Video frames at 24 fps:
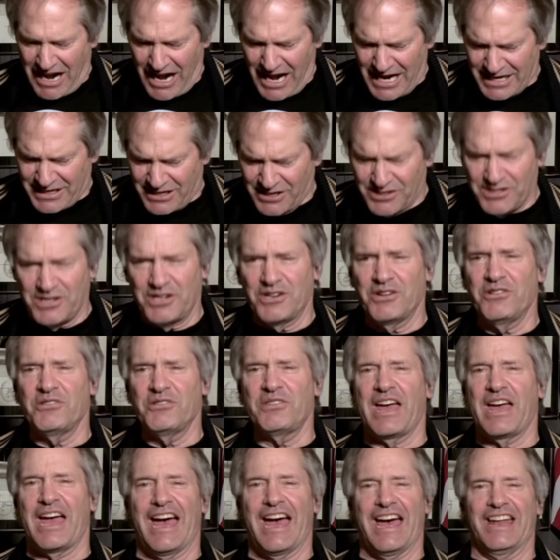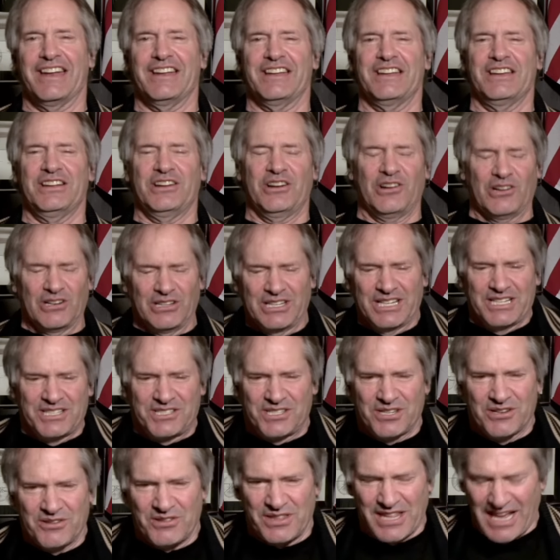I can do that. In early
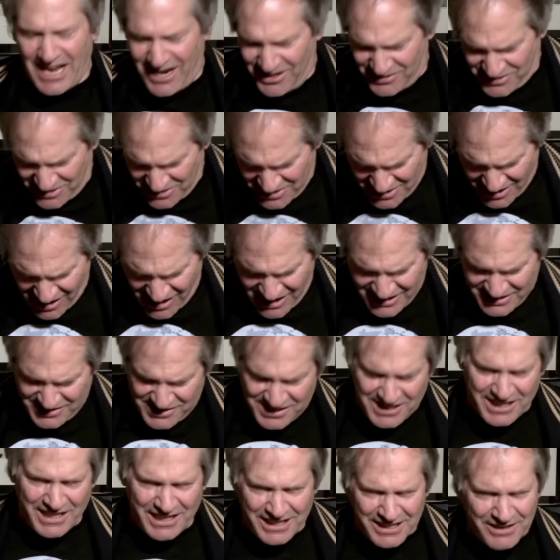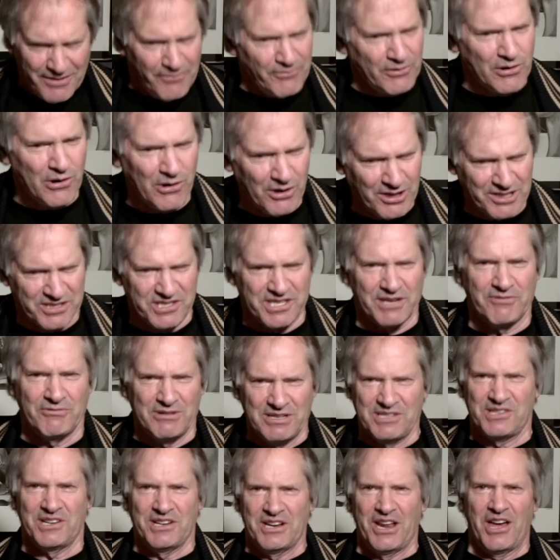2019, of course, it
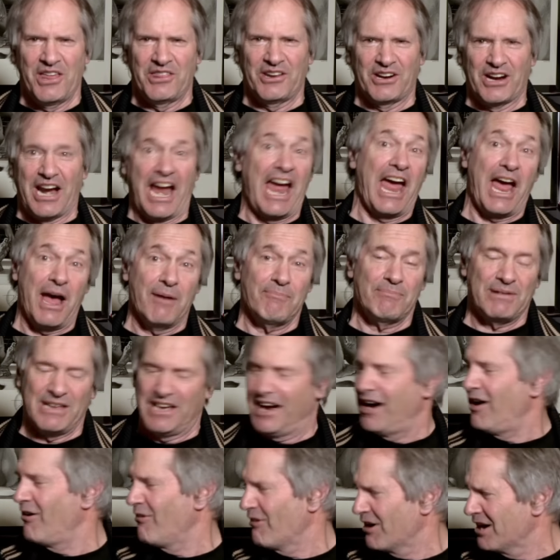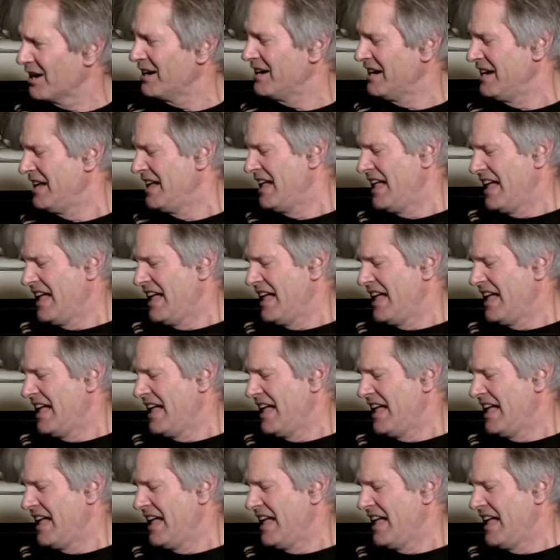was another happy hour,